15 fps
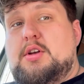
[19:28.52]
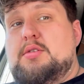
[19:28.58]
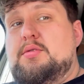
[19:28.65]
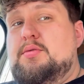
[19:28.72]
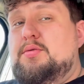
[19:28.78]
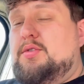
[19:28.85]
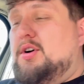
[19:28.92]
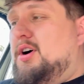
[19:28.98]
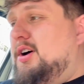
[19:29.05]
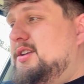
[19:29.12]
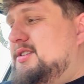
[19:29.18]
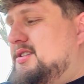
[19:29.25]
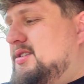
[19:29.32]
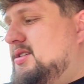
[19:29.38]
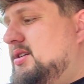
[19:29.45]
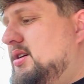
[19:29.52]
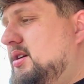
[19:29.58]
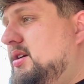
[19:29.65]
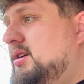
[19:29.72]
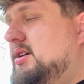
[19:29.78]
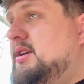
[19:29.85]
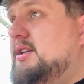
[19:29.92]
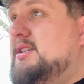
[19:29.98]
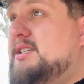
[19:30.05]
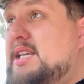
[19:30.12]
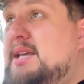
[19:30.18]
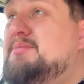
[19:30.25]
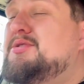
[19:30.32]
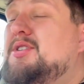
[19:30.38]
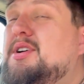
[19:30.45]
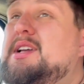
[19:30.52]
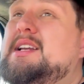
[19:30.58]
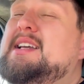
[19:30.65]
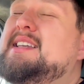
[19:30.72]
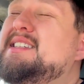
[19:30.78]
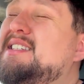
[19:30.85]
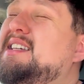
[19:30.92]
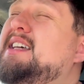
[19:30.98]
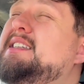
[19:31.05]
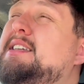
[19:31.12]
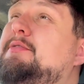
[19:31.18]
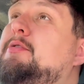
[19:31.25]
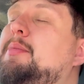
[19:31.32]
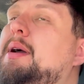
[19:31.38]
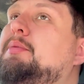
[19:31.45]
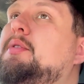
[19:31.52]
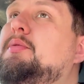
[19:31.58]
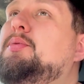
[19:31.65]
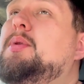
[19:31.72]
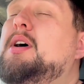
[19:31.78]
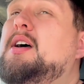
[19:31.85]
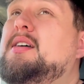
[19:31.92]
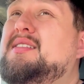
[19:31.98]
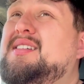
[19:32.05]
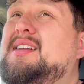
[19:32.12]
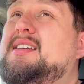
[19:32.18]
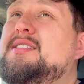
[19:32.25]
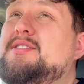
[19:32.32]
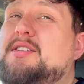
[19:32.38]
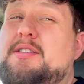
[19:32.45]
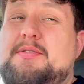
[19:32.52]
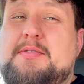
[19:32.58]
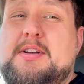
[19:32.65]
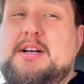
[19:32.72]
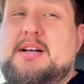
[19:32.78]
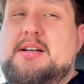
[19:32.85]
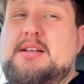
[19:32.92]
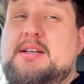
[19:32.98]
Right, seems like an excessive amount of work, doesn't it, so far?